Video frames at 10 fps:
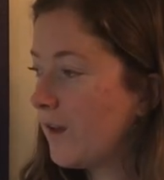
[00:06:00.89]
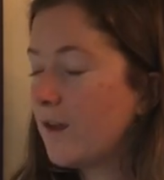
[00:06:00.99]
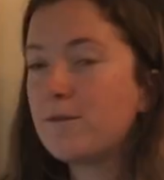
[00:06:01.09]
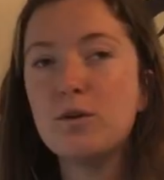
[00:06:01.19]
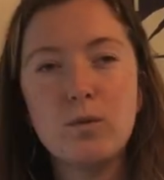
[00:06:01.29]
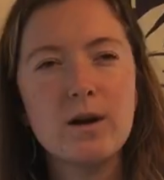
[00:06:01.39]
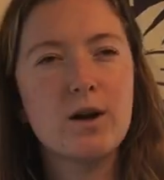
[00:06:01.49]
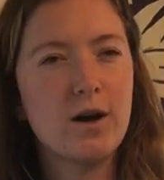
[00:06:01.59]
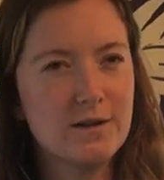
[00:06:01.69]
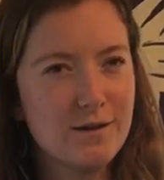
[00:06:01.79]
If you were a
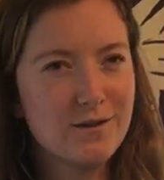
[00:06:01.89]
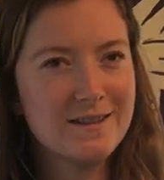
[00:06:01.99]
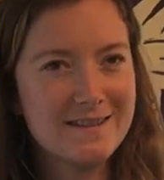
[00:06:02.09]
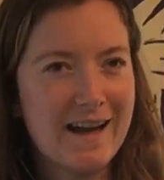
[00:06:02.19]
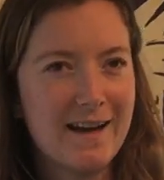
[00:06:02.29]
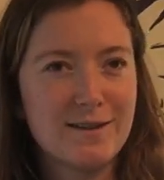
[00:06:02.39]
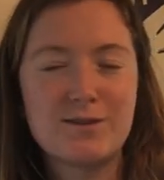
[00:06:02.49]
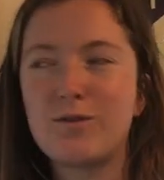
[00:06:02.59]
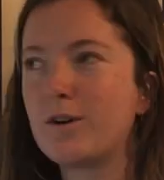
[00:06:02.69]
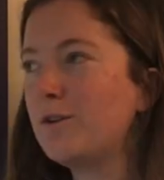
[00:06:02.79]
carnivorous
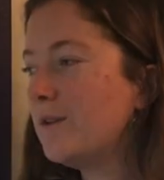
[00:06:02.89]
dinosaur, you